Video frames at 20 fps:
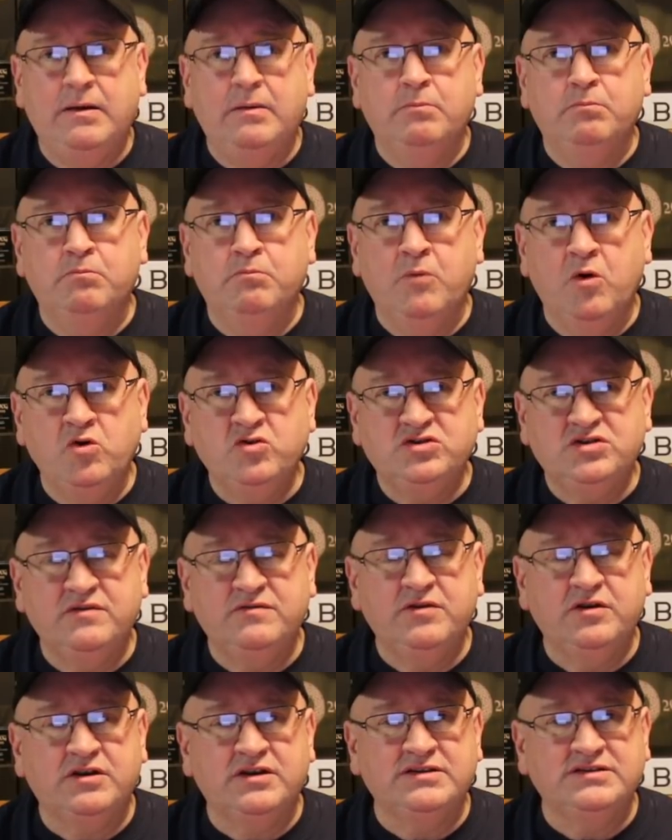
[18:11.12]
most
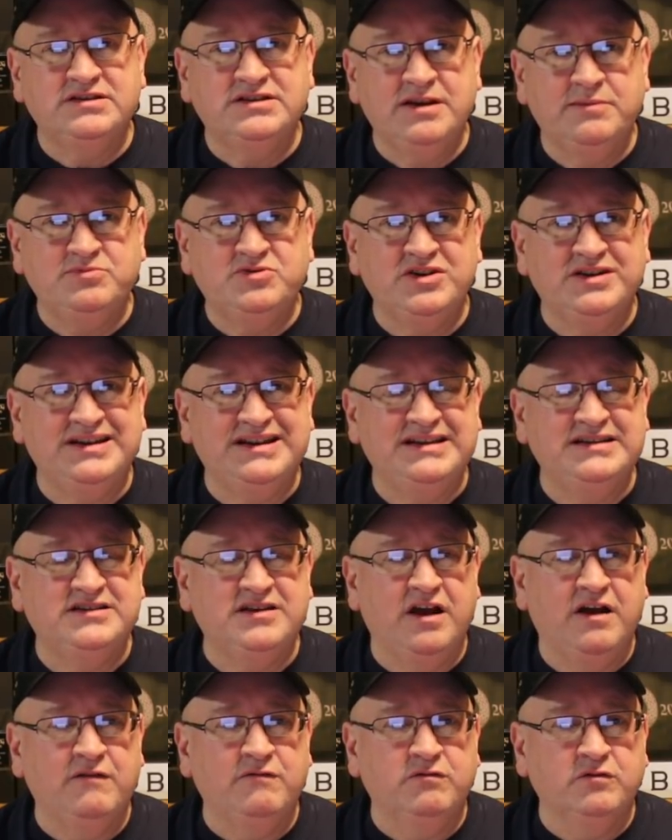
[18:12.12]
of their consumption
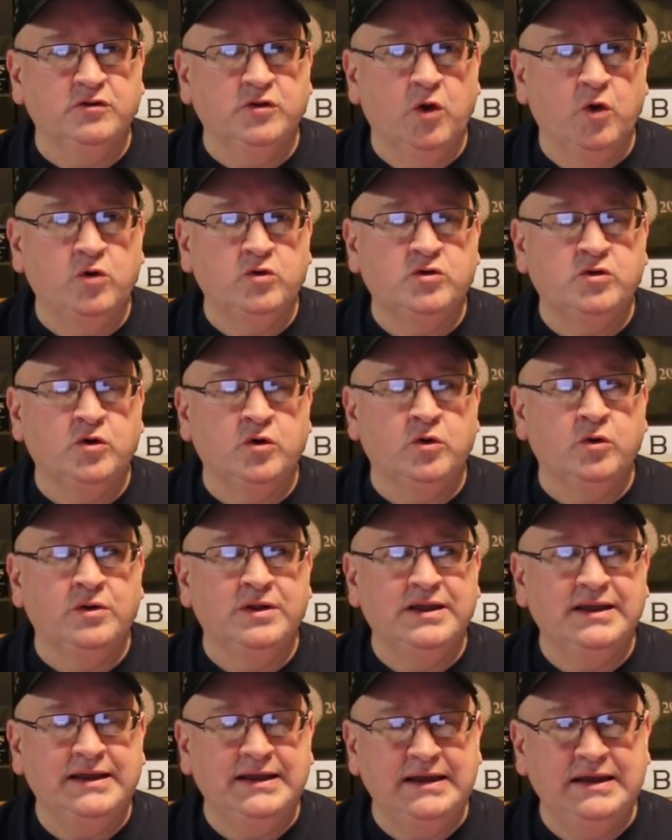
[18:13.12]
is of
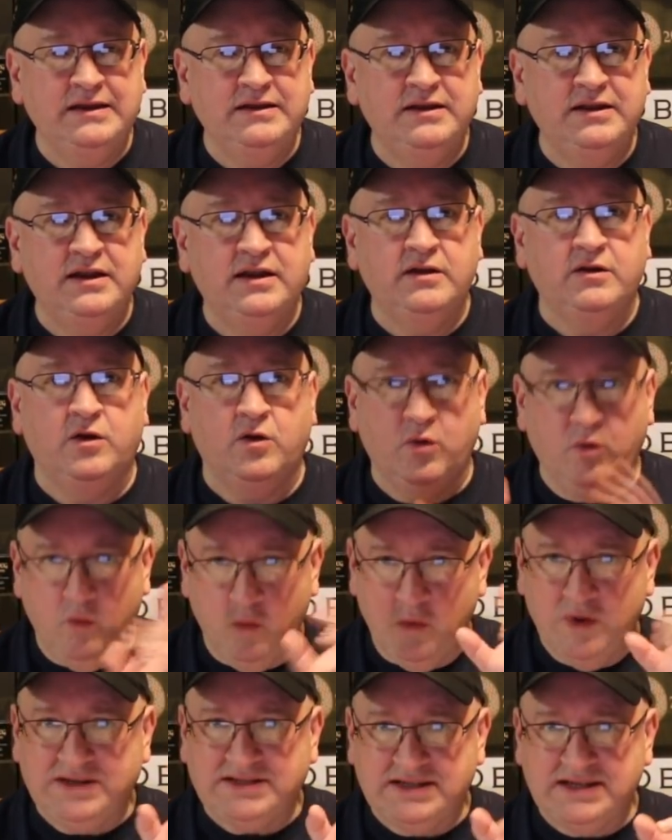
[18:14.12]
local Indian
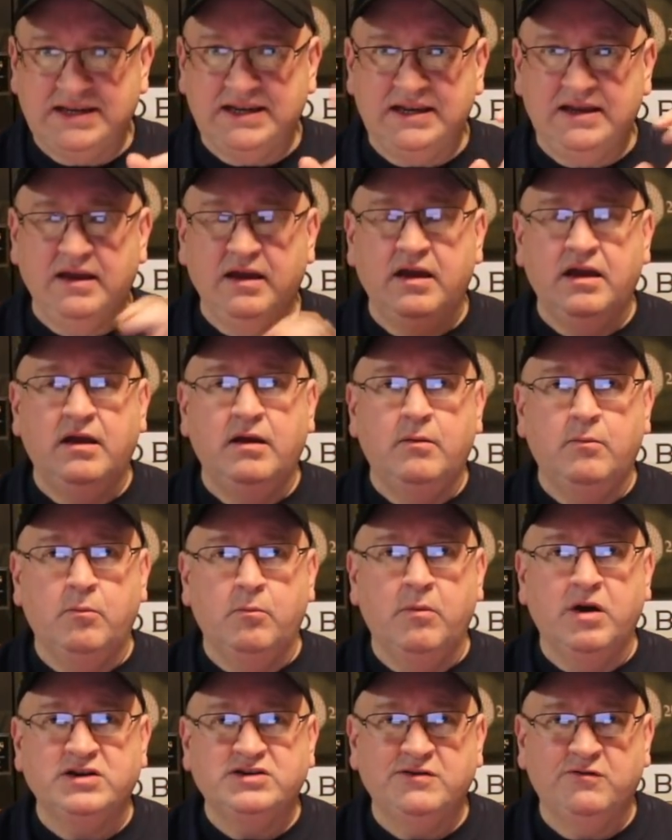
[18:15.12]
whiskey,
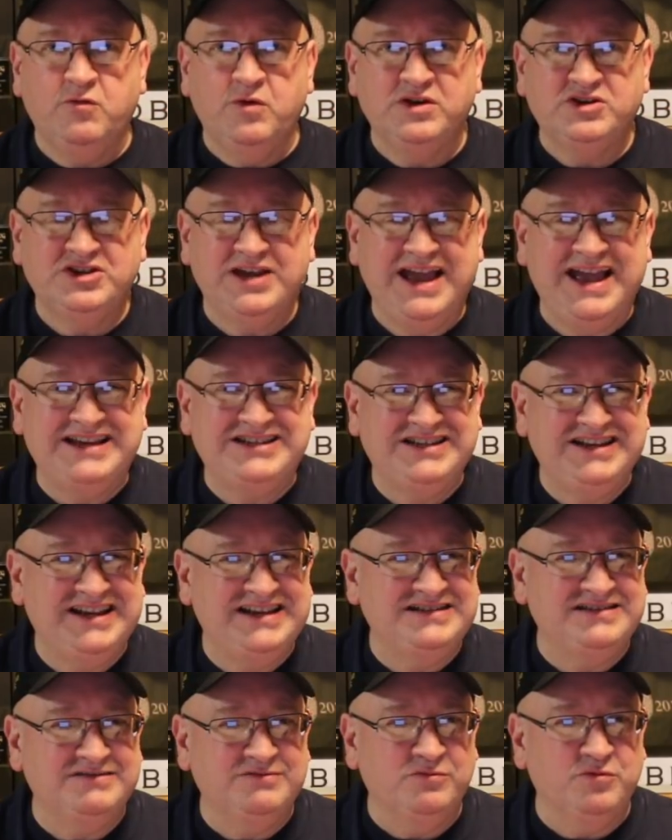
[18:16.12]
much of which actually
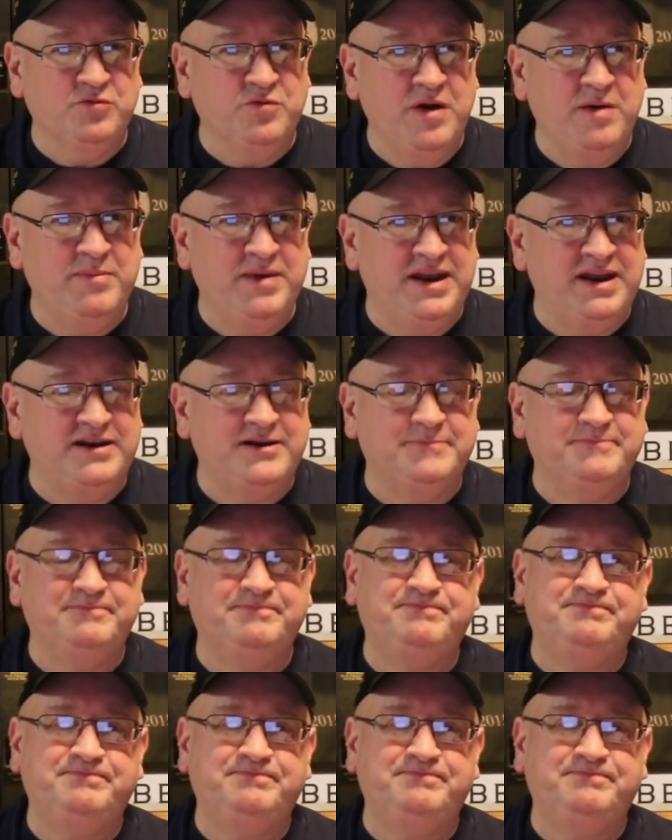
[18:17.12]
has rum in it.